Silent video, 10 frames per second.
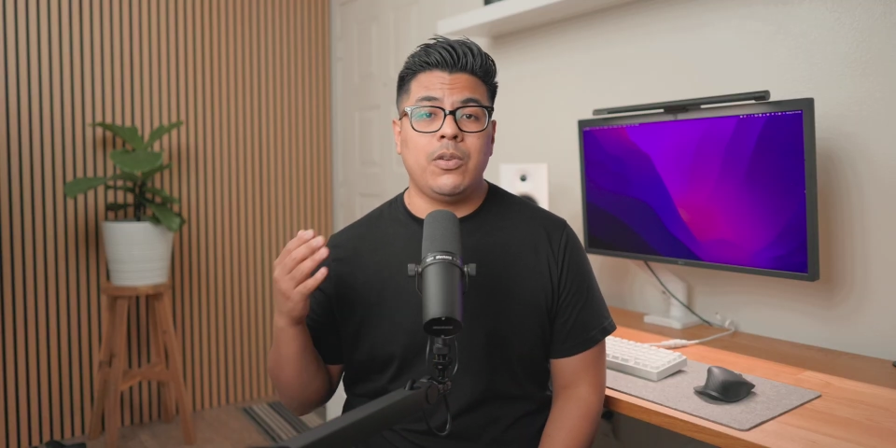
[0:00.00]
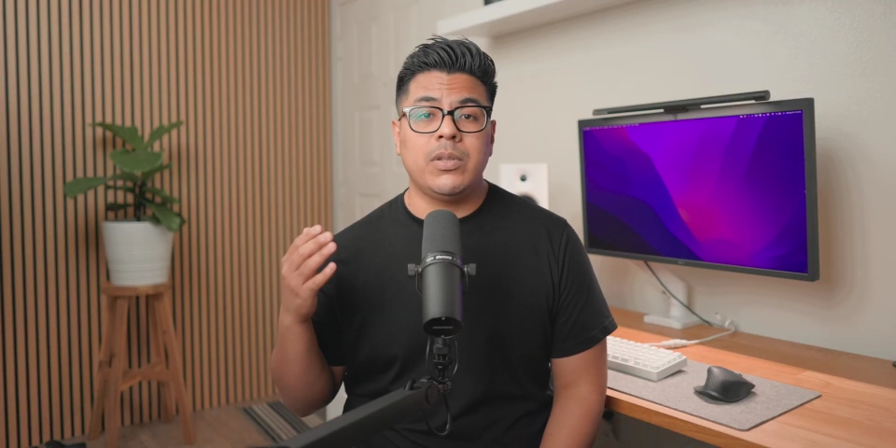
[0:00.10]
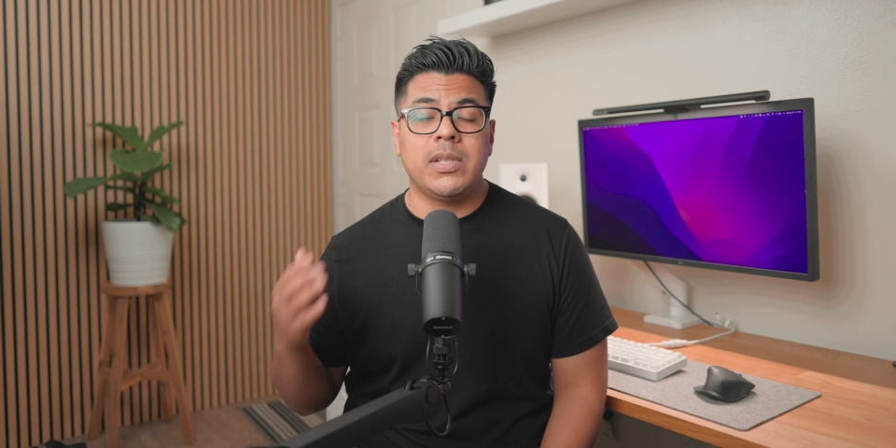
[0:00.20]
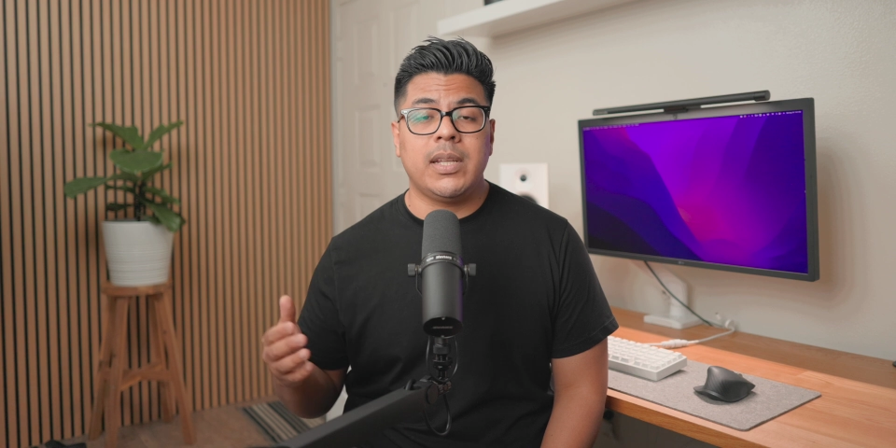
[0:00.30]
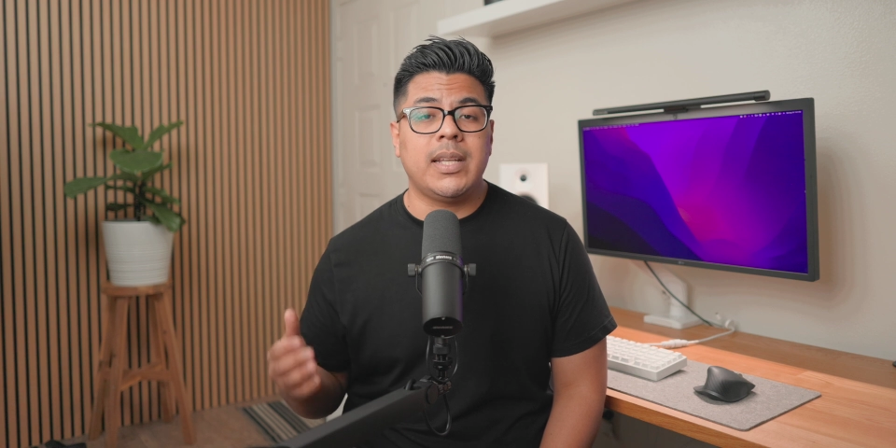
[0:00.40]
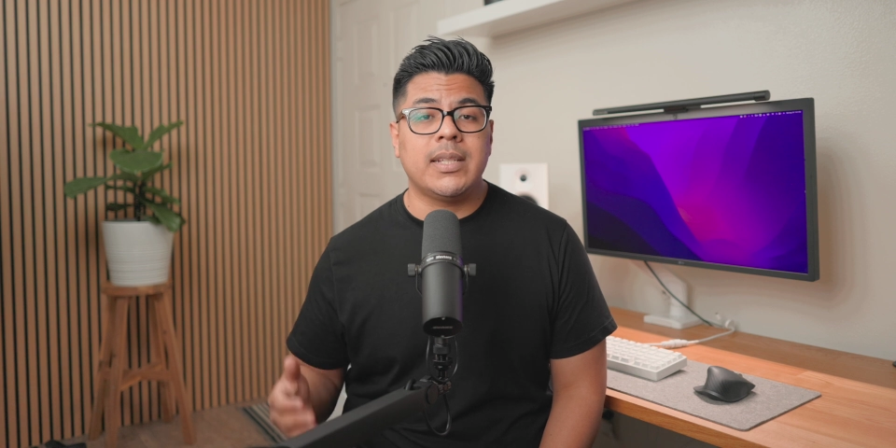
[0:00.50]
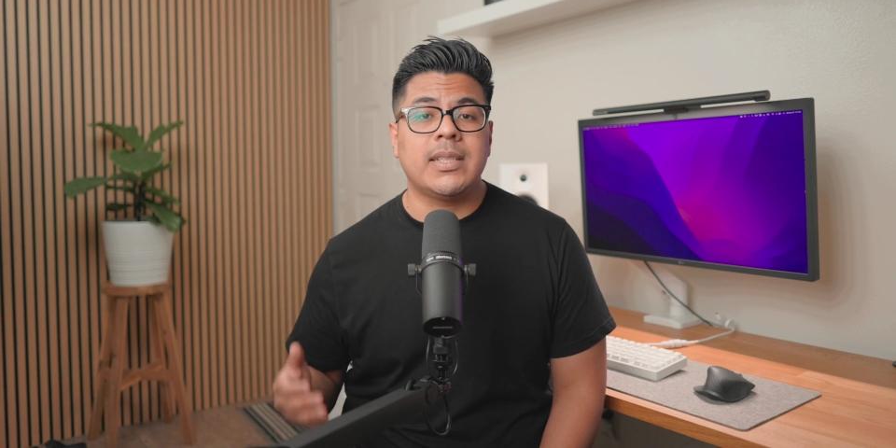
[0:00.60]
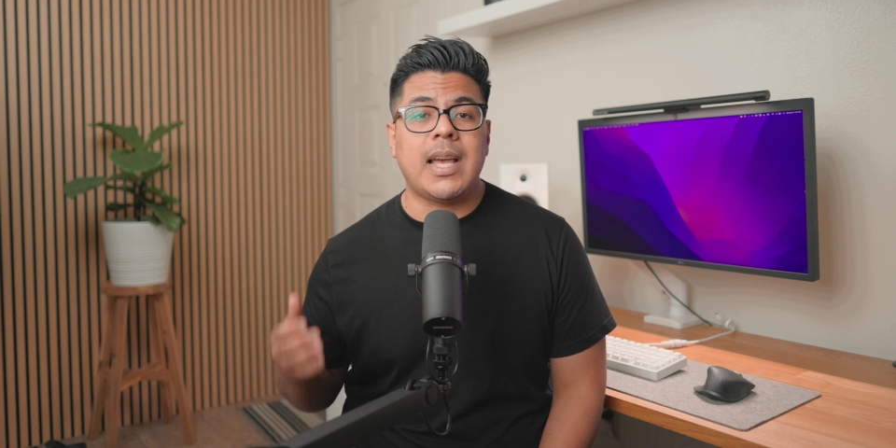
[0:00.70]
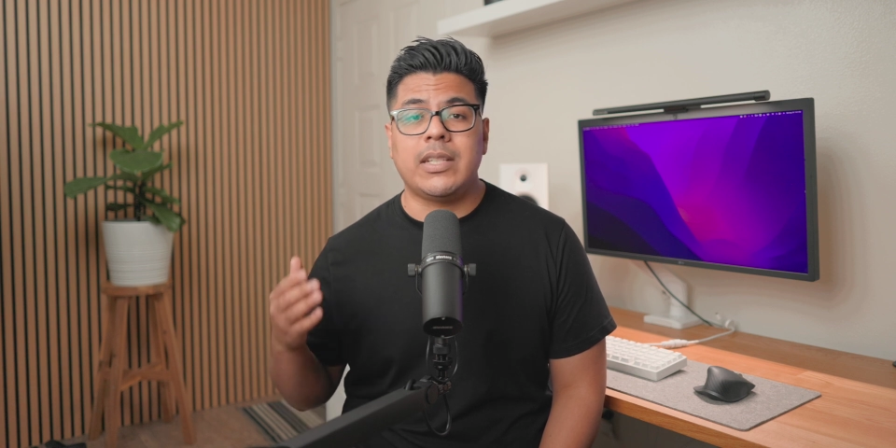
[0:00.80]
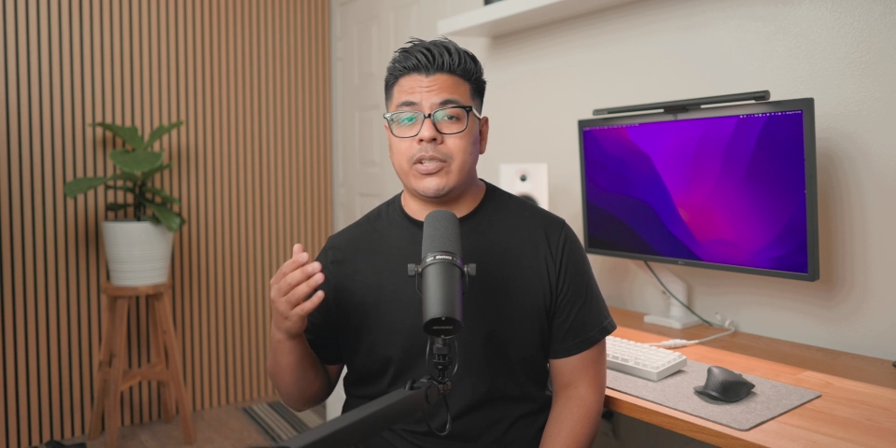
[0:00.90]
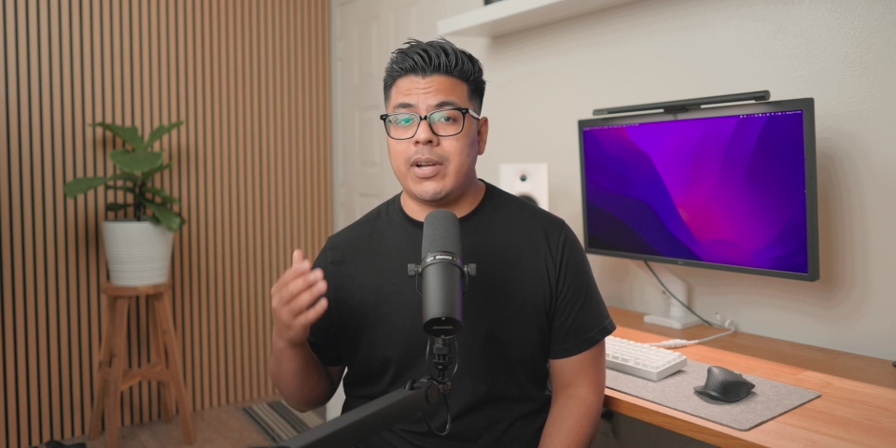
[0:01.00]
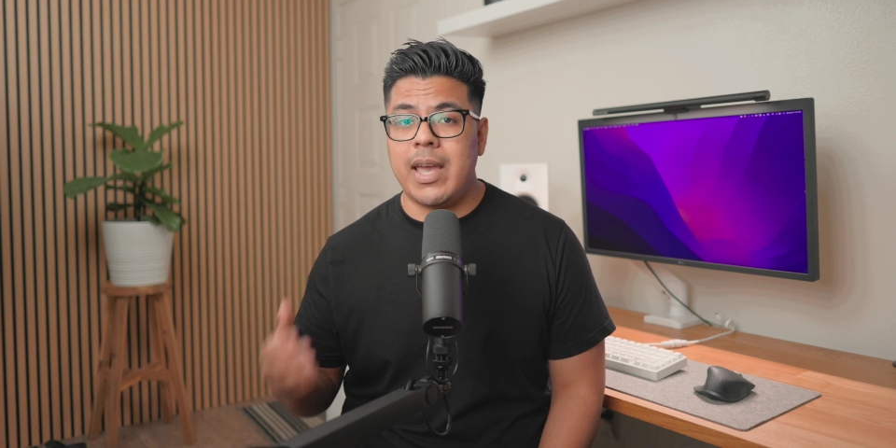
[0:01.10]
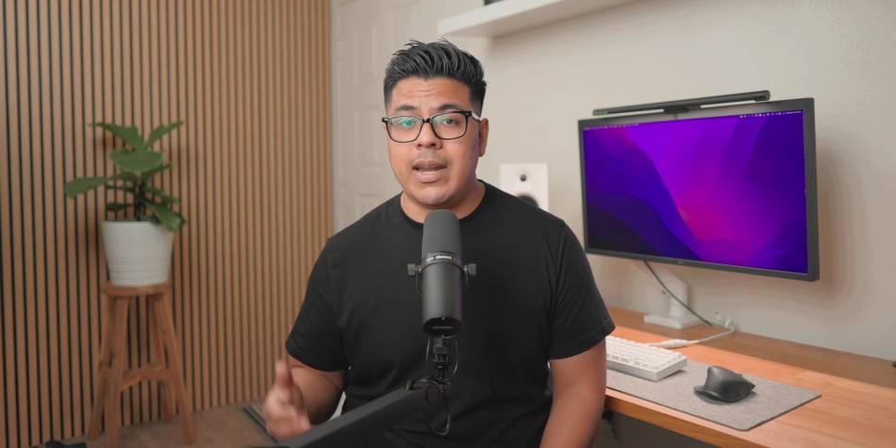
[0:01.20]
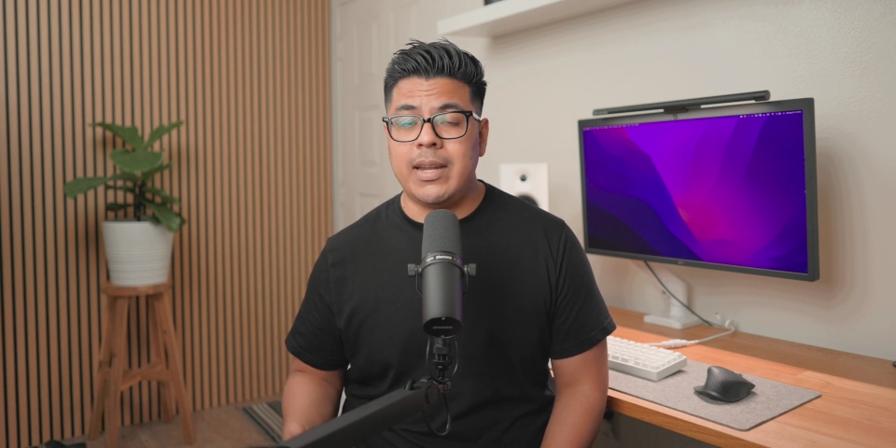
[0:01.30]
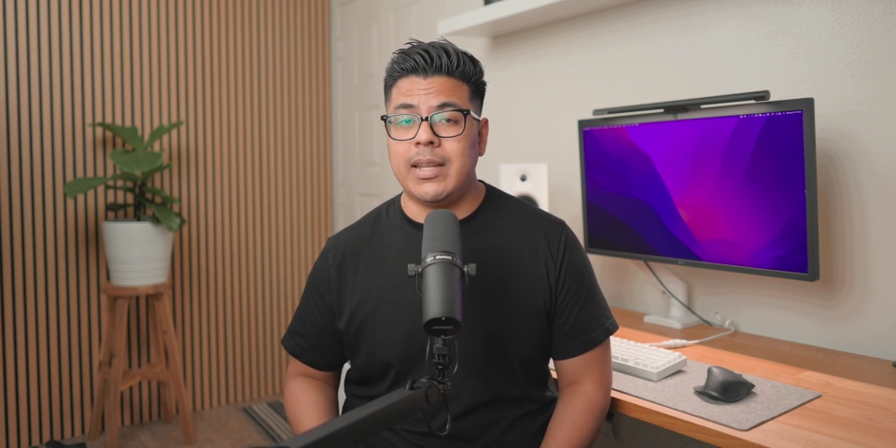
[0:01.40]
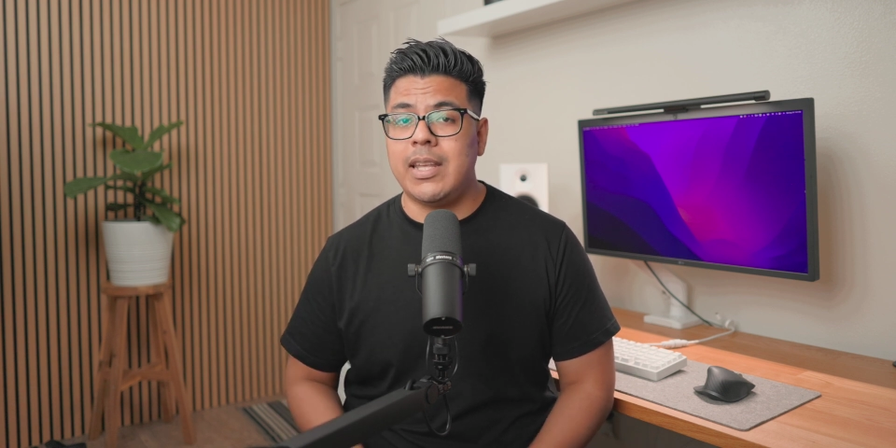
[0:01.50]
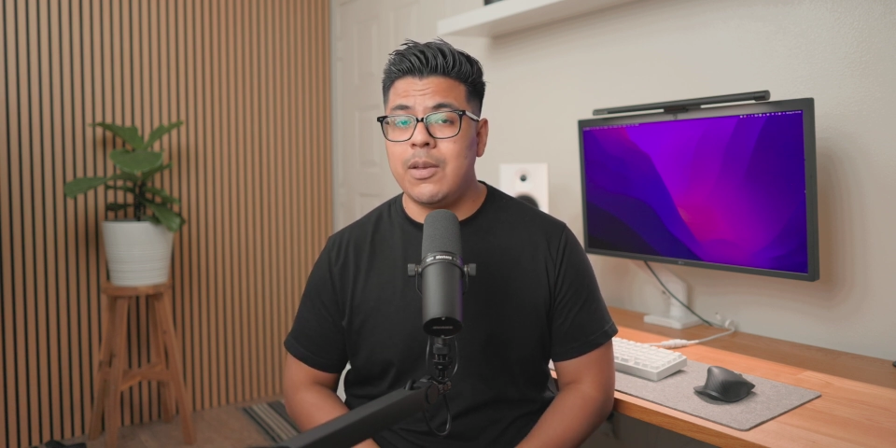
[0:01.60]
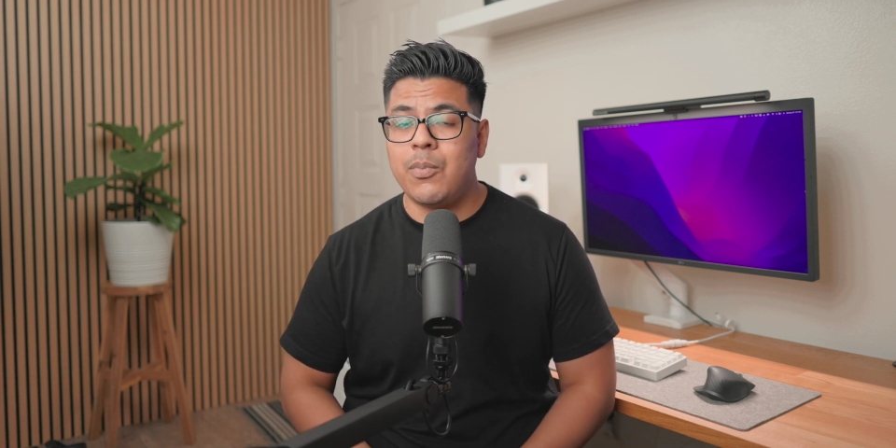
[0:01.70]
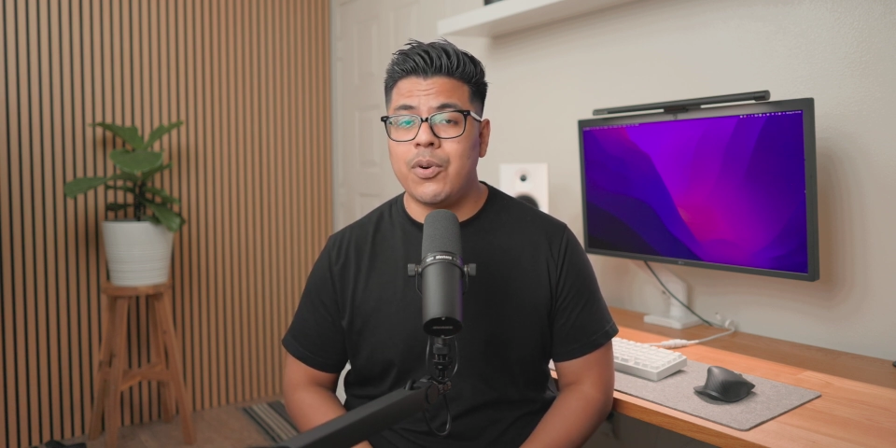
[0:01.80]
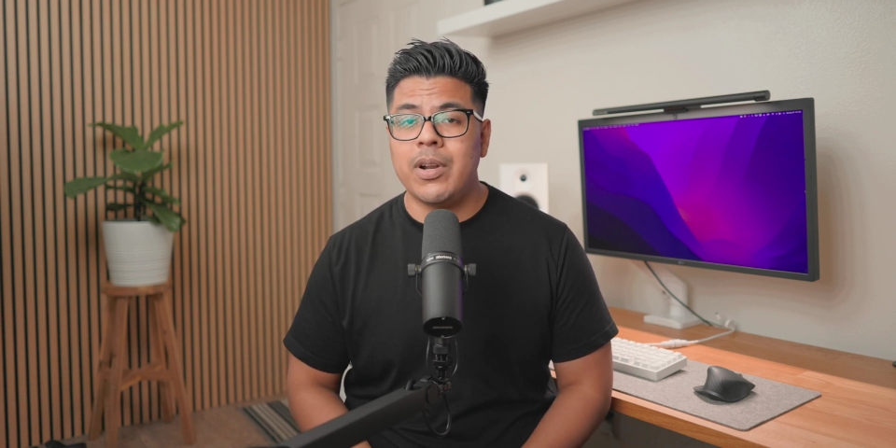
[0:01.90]
using this as your editing
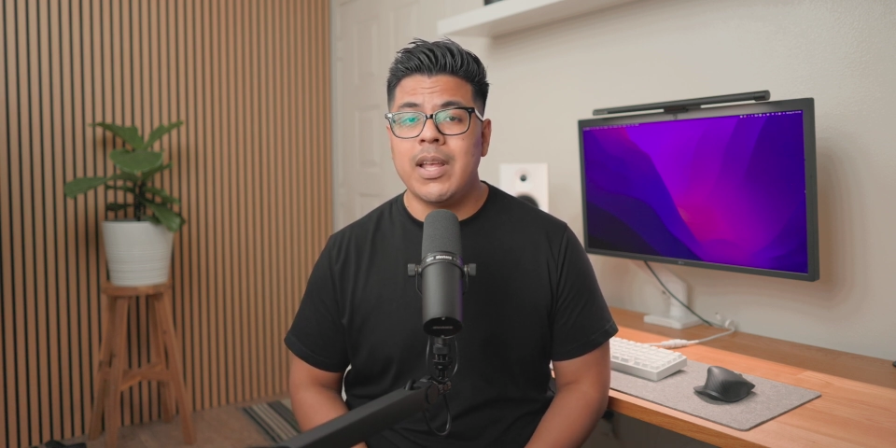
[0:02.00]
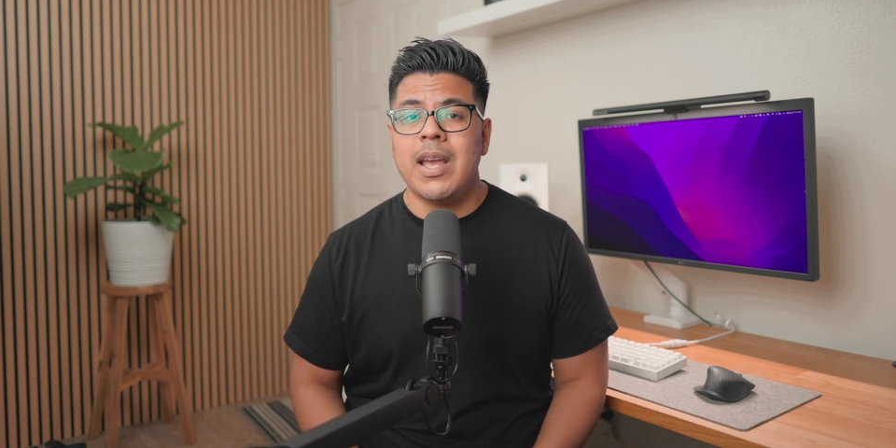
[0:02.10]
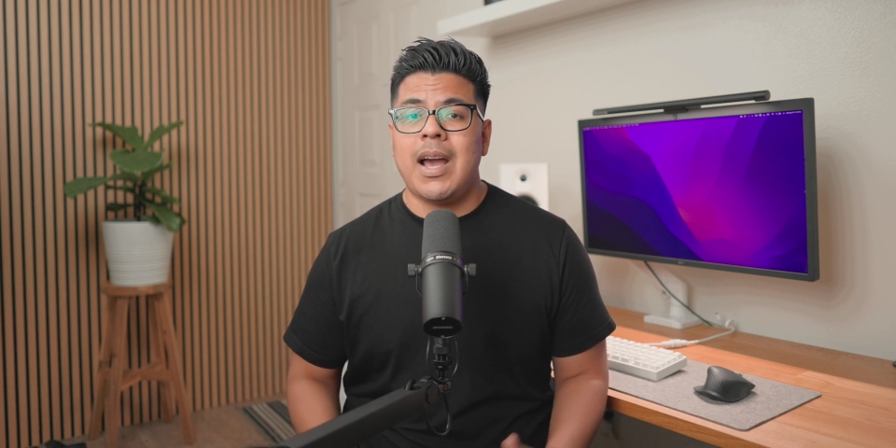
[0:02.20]
keyboard,